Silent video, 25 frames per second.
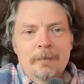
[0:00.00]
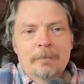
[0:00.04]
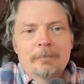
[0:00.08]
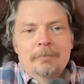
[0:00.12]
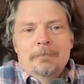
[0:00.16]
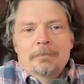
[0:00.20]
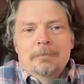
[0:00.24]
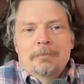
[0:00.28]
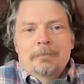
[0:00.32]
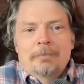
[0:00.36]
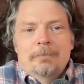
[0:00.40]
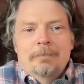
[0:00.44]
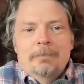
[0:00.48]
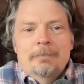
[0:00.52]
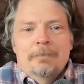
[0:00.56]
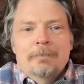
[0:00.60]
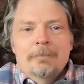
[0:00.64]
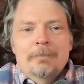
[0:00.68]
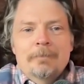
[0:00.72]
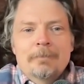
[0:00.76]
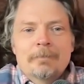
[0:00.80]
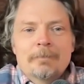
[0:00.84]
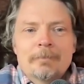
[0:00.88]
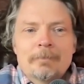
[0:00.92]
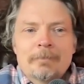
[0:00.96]

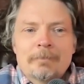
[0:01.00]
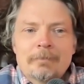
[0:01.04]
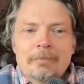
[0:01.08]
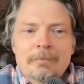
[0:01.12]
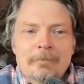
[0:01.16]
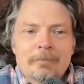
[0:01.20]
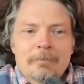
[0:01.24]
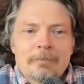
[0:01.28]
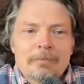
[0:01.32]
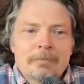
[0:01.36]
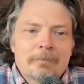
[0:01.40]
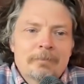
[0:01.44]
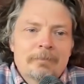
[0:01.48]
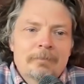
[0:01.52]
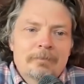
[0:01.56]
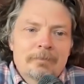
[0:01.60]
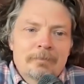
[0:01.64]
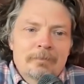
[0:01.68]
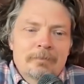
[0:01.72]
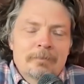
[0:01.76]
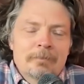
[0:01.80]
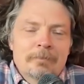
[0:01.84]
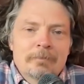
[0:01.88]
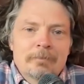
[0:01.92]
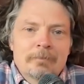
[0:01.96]

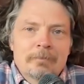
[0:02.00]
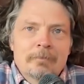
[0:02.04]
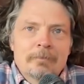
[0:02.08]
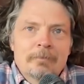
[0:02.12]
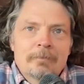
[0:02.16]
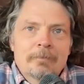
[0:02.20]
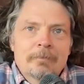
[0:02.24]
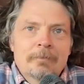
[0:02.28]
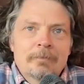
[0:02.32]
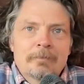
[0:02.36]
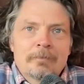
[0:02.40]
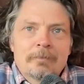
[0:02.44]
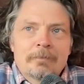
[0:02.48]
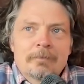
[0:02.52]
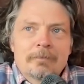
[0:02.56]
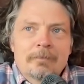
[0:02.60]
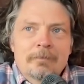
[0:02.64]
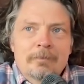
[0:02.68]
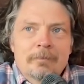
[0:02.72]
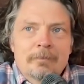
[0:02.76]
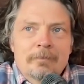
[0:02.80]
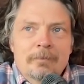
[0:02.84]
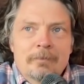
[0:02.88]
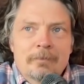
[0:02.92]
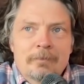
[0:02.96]

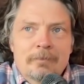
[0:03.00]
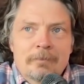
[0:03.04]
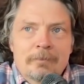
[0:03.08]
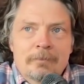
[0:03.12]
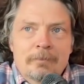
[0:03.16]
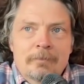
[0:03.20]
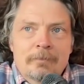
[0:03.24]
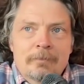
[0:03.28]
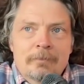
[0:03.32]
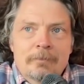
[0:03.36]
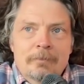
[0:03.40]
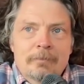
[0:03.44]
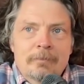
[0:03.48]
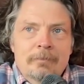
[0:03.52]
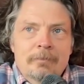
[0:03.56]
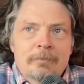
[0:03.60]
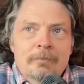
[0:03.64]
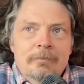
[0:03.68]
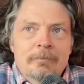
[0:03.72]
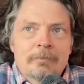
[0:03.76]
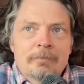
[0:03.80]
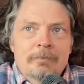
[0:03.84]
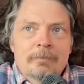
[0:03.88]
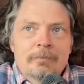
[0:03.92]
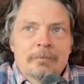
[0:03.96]

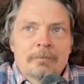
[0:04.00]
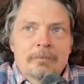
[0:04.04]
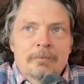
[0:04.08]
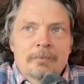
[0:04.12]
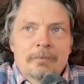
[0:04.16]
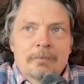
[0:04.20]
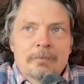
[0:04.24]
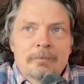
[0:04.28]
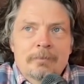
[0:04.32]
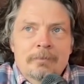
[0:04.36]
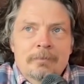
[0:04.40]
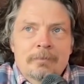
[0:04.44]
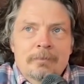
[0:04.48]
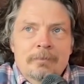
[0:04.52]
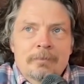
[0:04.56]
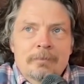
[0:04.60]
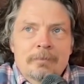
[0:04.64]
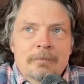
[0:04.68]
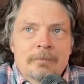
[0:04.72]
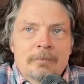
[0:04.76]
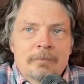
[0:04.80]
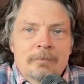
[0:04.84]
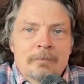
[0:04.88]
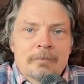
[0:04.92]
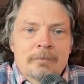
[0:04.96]

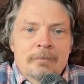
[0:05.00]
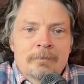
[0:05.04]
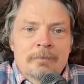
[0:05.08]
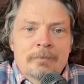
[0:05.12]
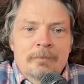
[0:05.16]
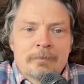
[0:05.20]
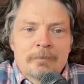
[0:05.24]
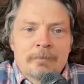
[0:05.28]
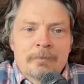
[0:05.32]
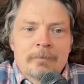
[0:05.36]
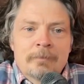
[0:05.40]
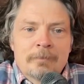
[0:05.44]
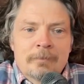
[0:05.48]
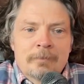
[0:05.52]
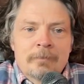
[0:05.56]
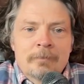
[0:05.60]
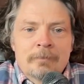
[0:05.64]
The person shown says nothing.